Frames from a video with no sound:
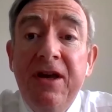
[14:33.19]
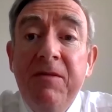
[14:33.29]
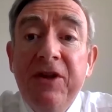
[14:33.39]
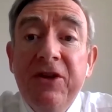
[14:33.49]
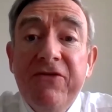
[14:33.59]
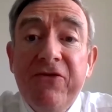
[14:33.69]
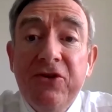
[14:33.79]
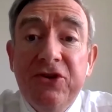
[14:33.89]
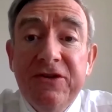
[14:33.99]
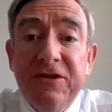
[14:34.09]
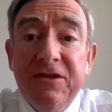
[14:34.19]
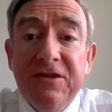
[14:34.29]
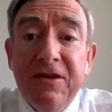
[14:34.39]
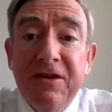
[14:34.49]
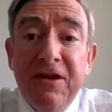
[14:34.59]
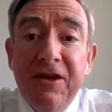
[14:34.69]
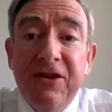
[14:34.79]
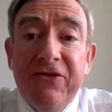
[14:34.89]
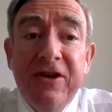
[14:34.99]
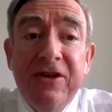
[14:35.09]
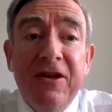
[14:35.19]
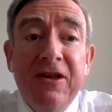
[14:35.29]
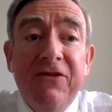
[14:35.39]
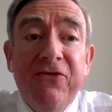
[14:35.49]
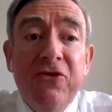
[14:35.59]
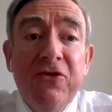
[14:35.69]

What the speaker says: Minister for Justice 93 to 94,